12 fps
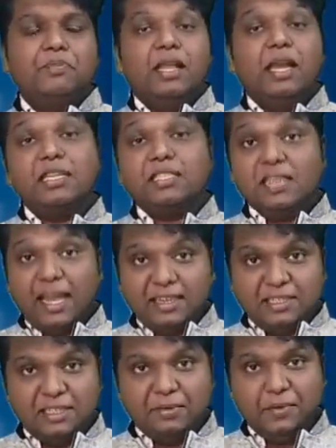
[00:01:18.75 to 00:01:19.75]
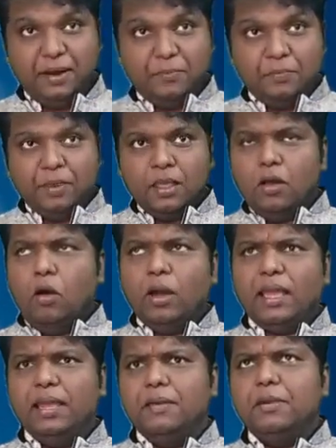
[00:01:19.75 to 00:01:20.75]
It's 91.
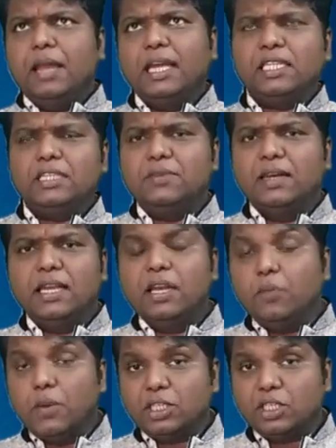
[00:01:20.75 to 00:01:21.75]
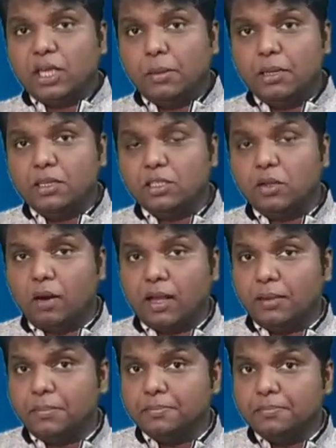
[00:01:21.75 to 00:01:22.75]
Okay, 91. In which table it's gonna
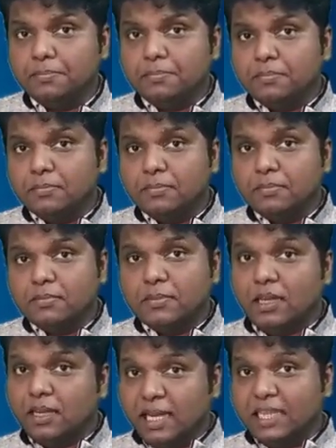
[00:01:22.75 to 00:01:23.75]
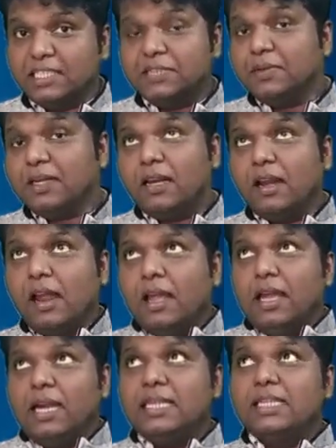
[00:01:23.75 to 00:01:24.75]
come? 91.
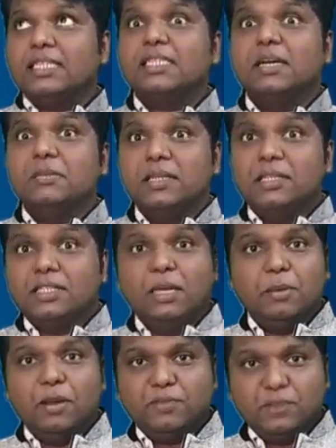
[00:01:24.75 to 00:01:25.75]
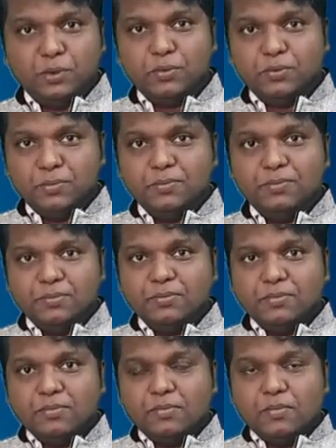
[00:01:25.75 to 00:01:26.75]
It doesn't come in the table of 2
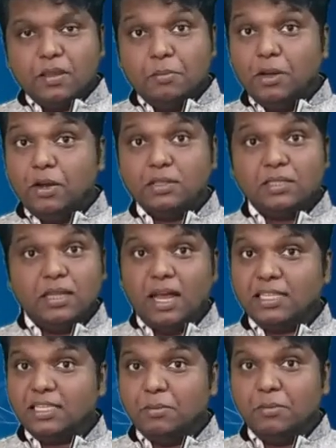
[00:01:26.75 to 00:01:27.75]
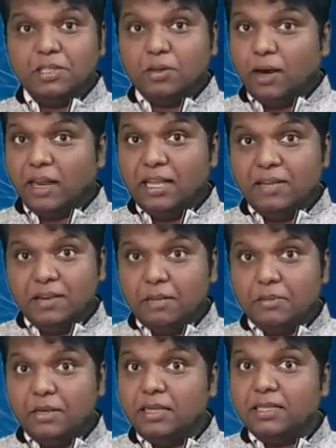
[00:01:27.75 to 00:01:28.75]
because the last number is not an even
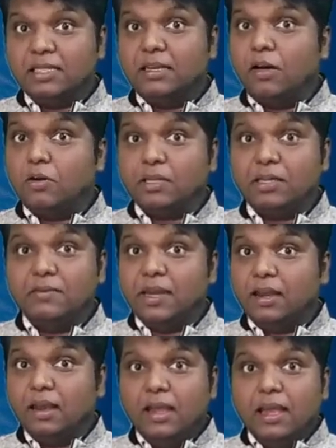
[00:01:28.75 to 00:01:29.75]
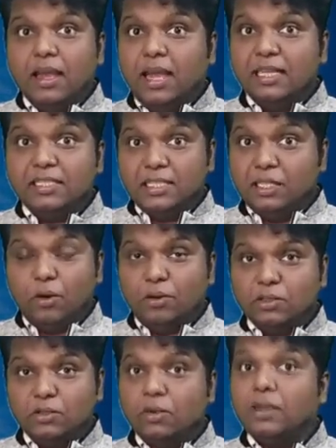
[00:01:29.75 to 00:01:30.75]
number. It's not even a 0
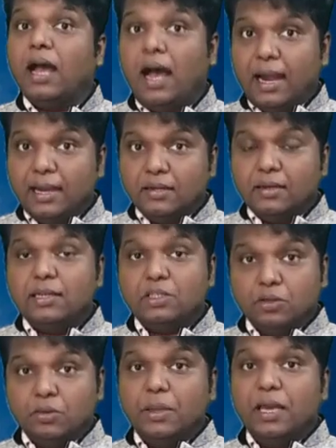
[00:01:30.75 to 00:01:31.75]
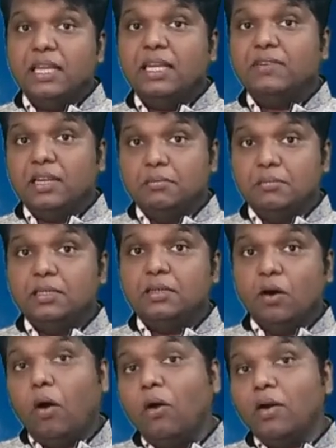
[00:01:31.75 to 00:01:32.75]
also. Either it should be an even number
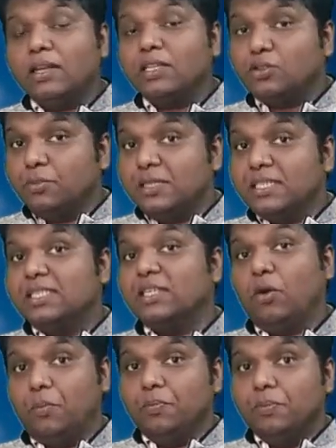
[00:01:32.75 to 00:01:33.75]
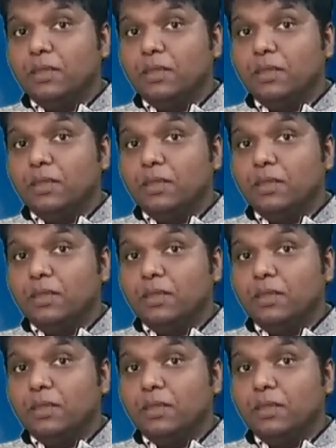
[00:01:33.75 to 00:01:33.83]
or it should be 0